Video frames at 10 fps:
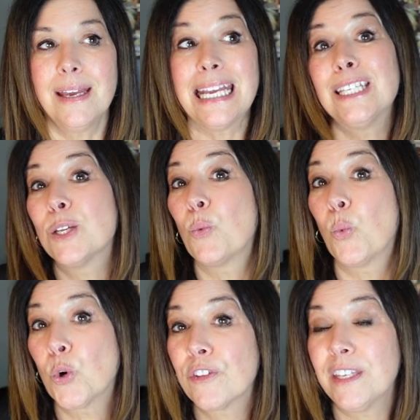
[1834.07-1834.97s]
Is it
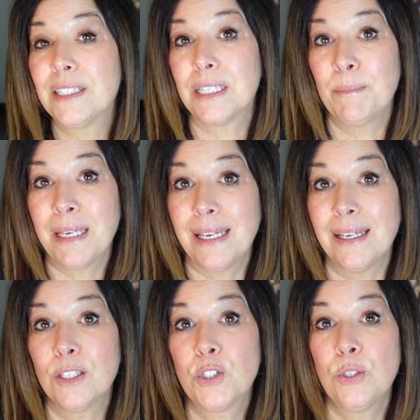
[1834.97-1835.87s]
worth it to
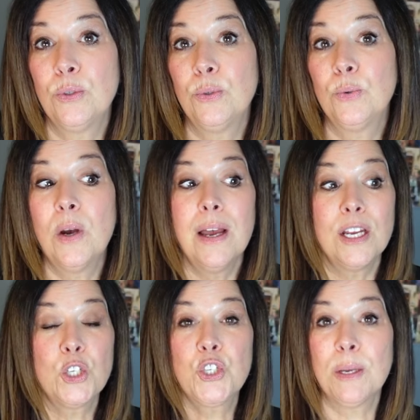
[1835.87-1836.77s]
me to
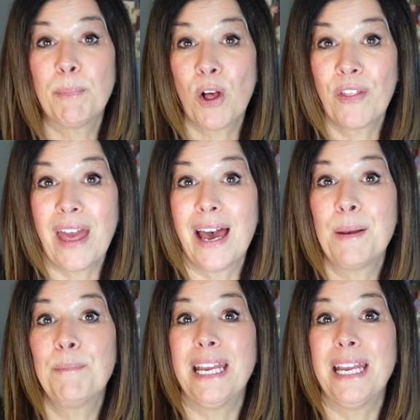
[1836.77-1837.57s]
ship all that,